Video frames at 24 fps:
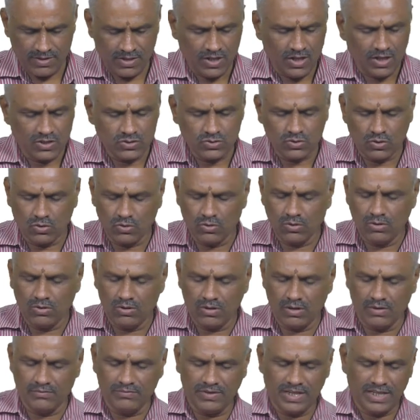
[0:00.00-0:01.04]
So,
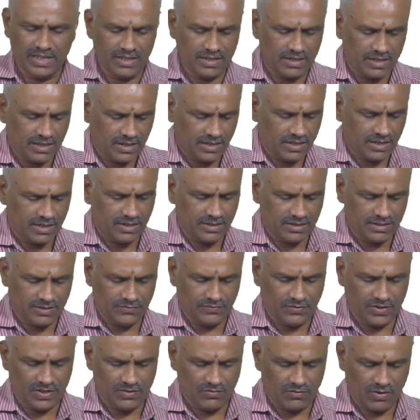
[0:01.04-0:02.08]
when the
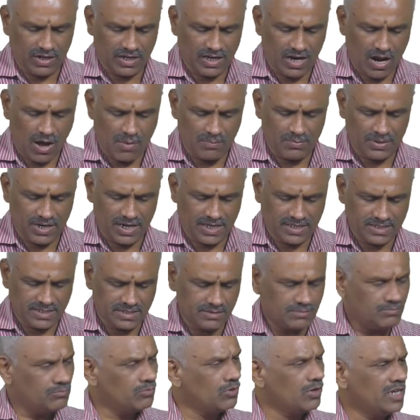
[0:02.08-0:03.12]
feed water operates,
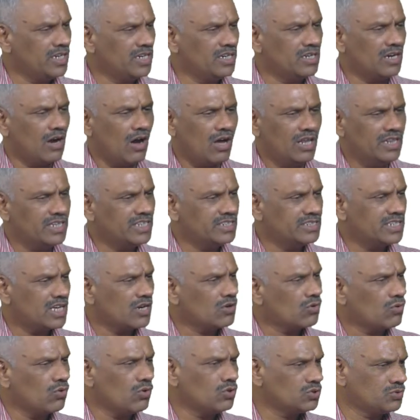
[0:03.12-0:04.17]
all these are
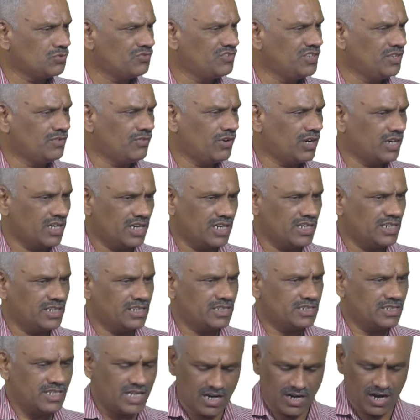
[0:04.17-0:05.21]
closed feed water heaters,
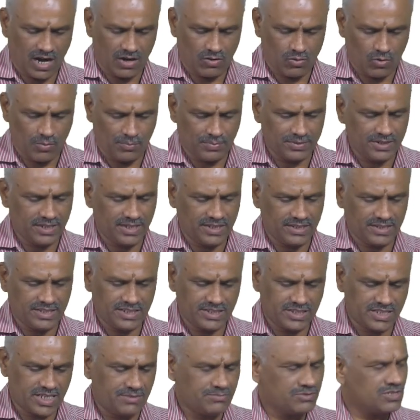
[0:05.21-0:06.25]
they are not open, the
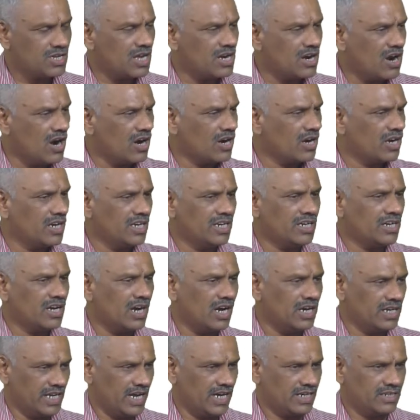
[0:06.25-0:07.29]
streams are not in
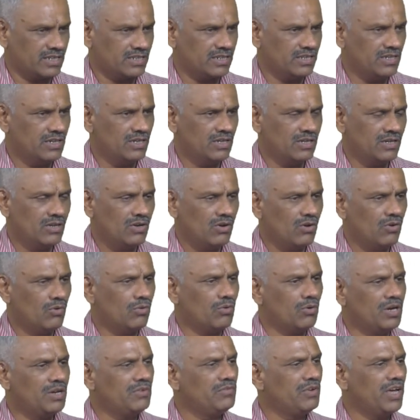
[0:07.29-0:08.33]
contact,
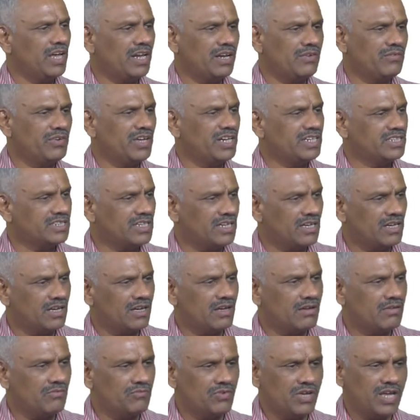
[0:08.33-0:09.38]
only where
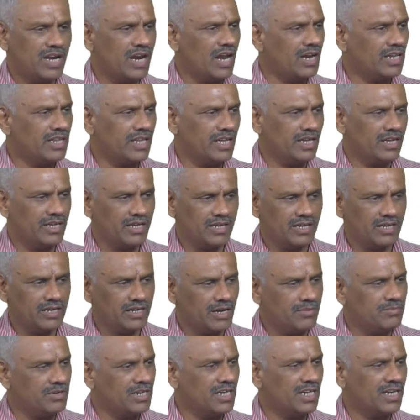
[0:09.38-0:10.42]
are they
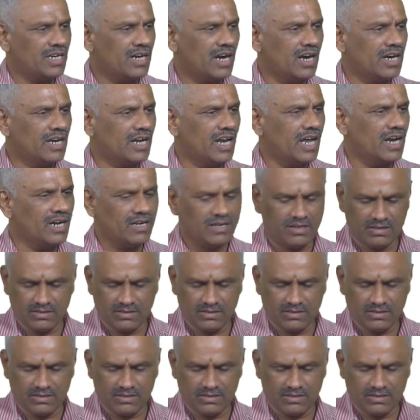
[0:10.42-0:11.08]
coming in contact?